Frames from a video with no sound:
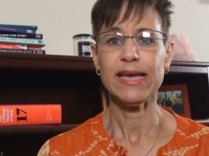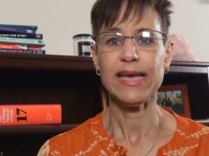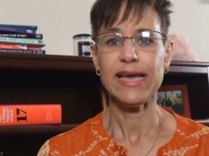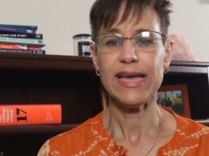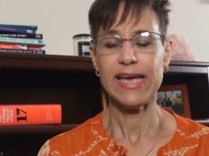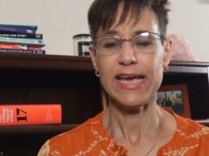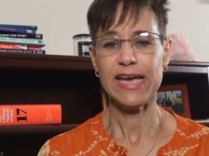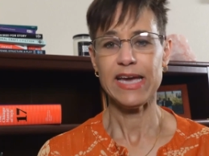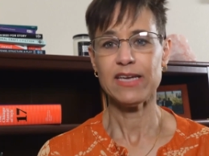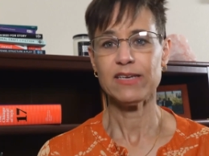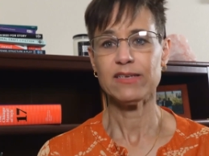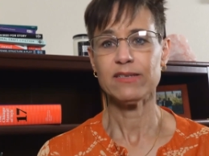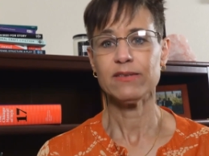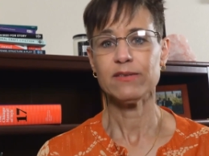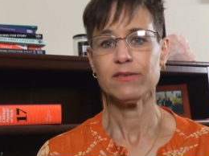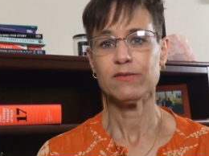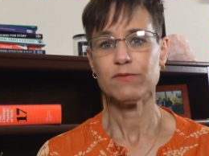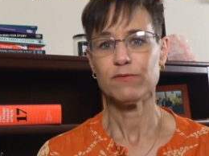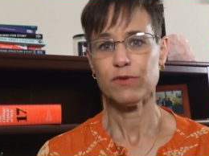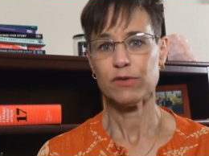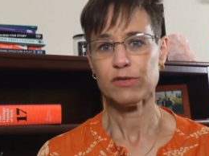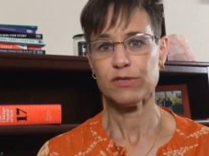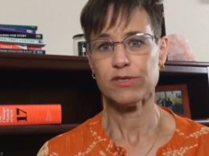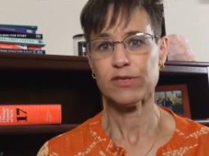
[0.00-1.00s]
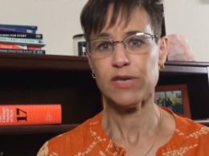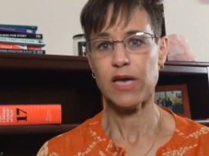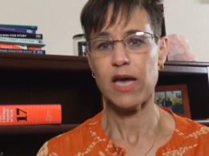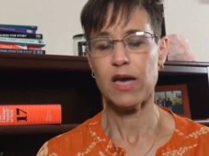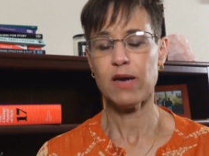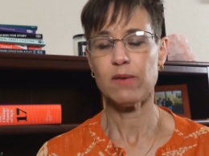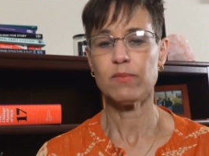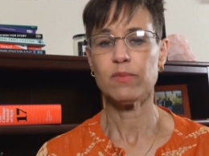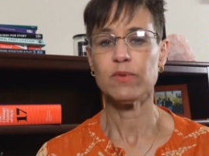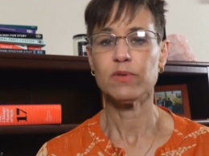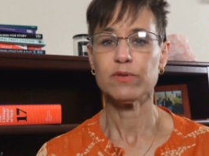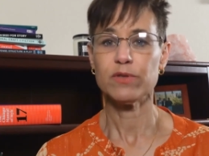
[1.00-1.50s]
and For
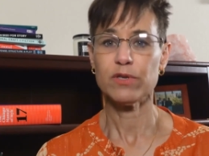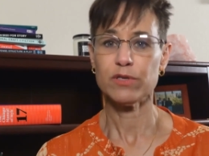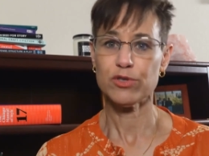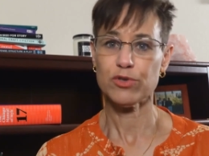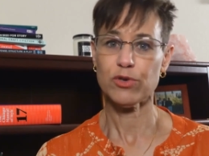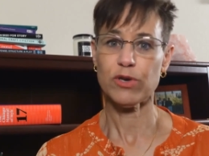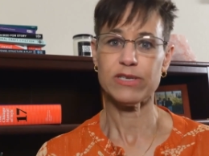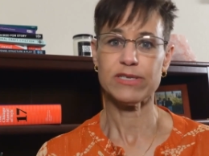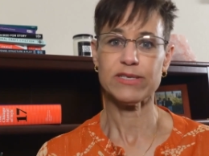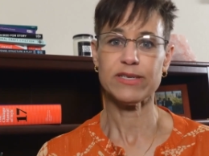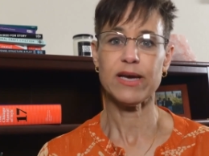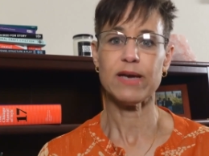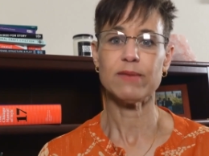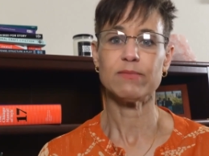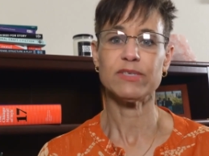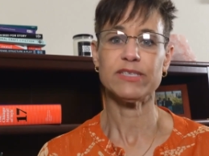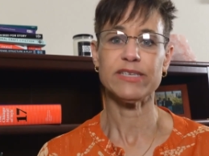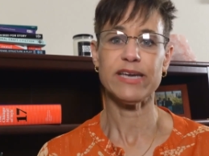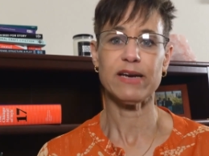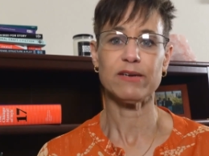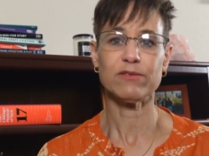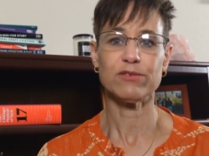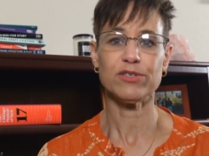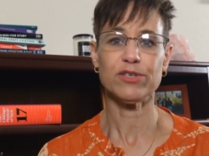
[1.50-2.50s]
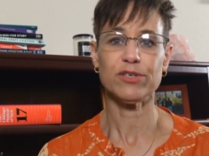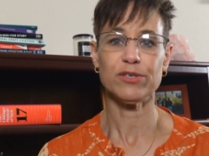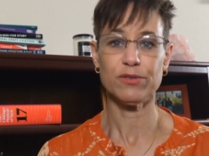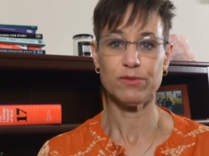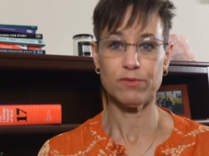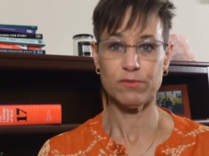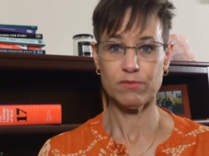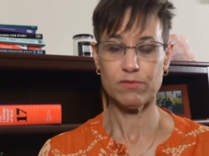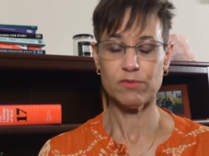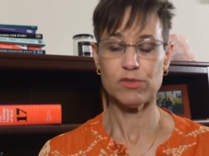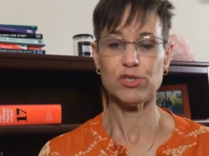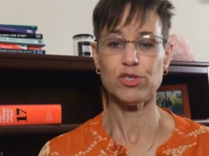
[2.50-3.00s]
some, the choice comes down
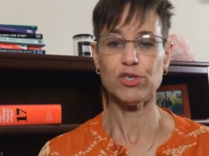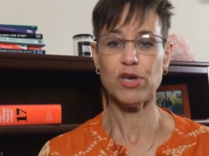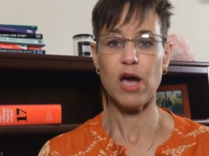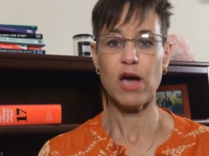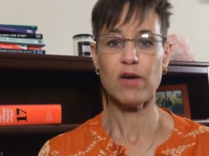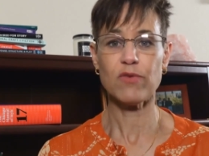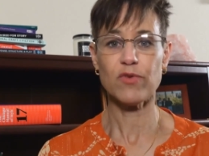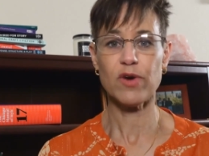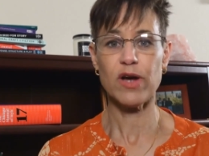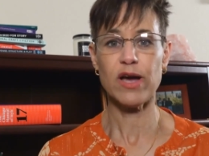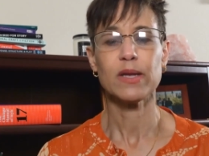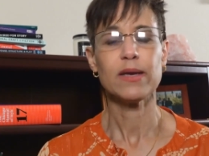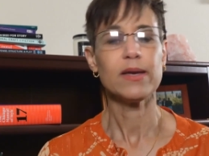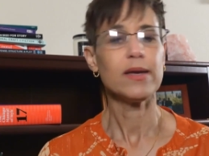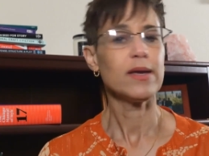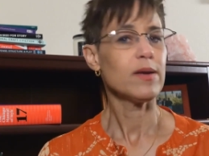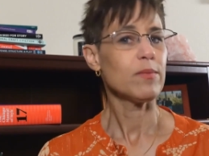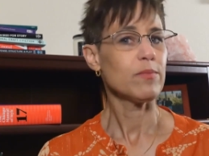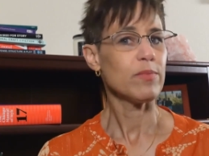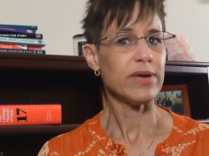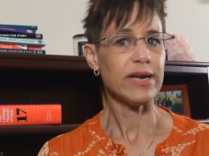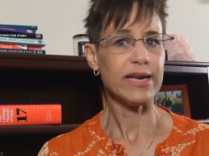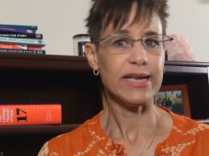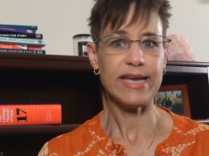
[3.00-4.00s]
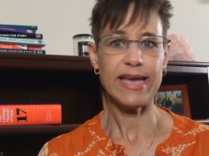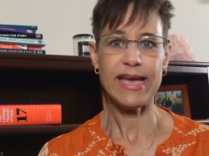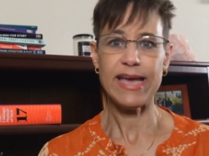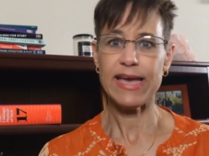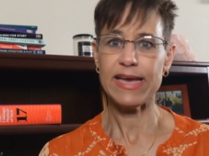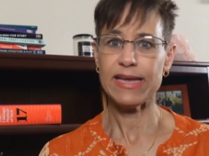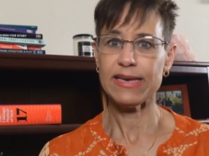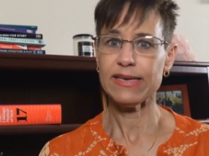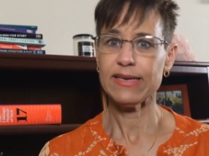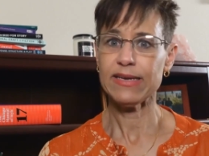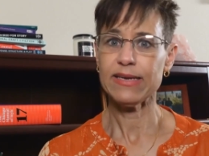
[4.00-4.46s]
to genre. But again,